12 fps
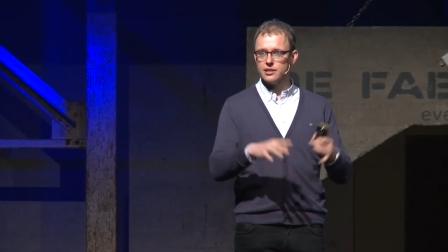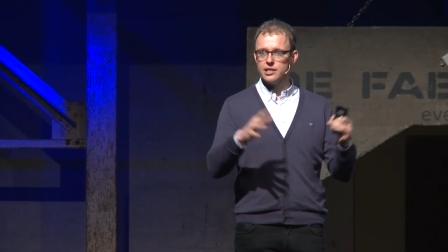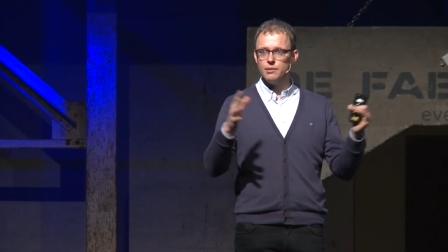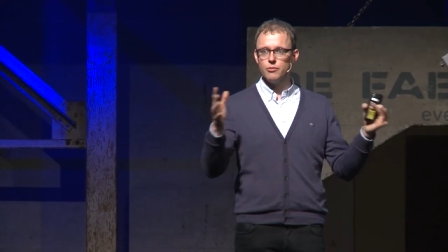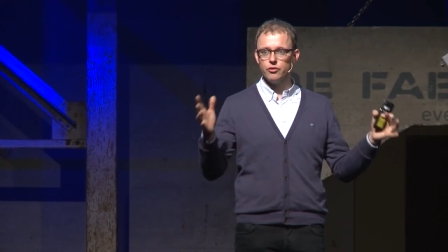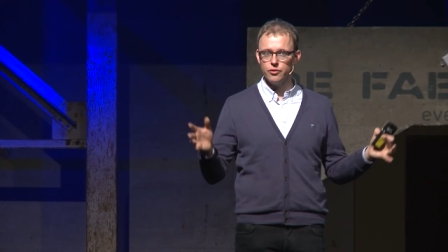a
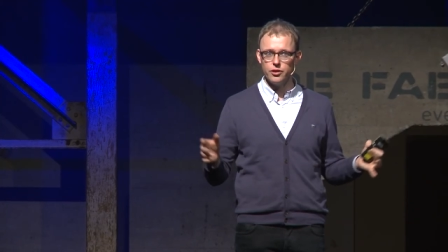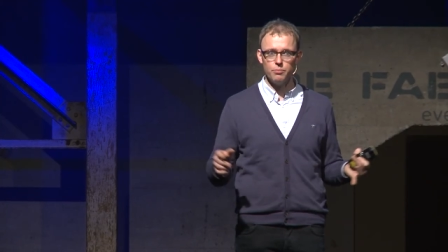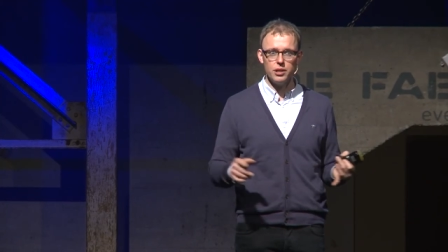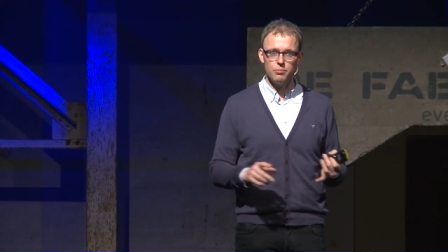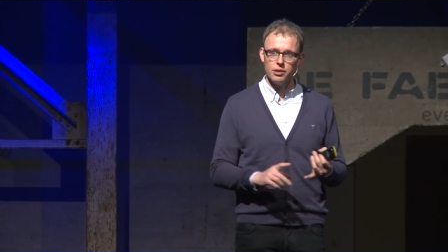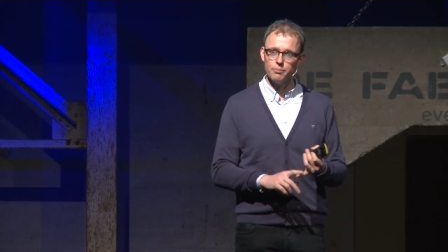team of 50
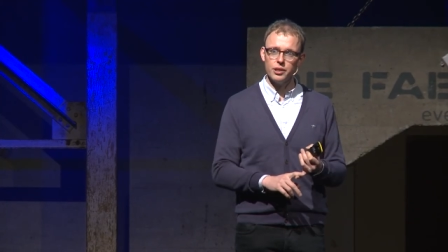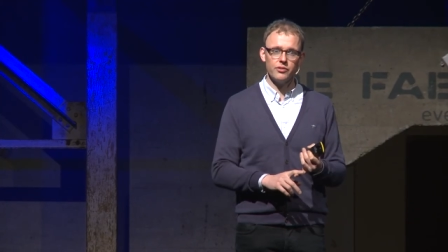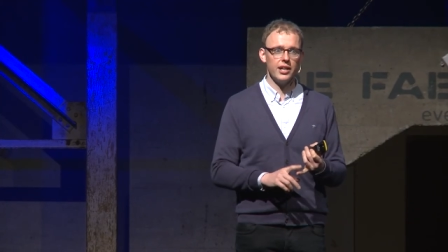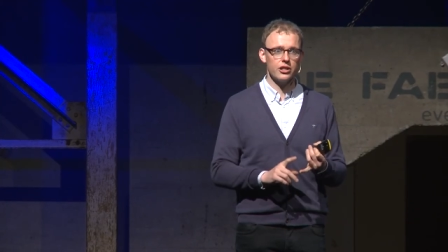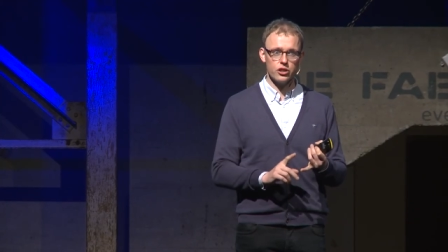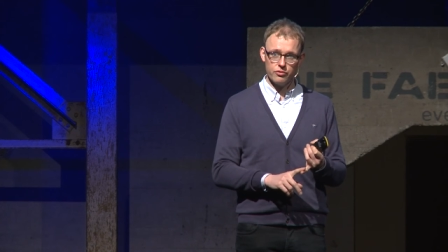people, but
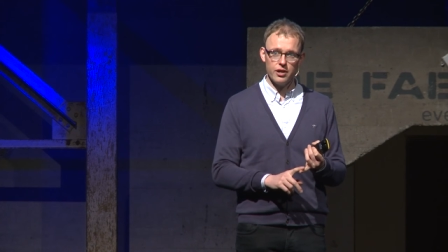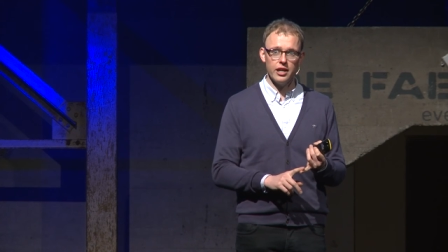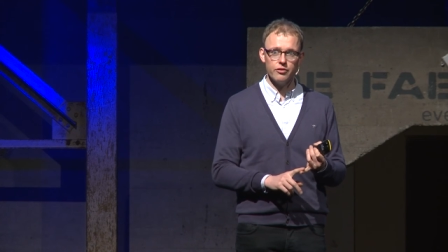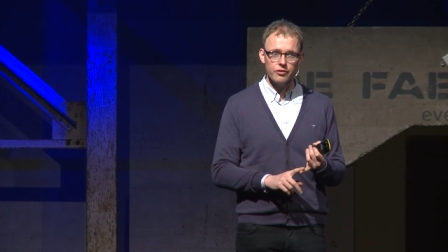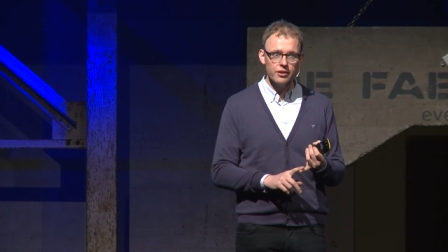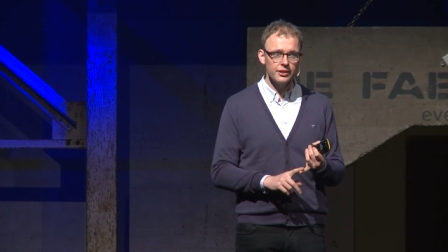we had just five.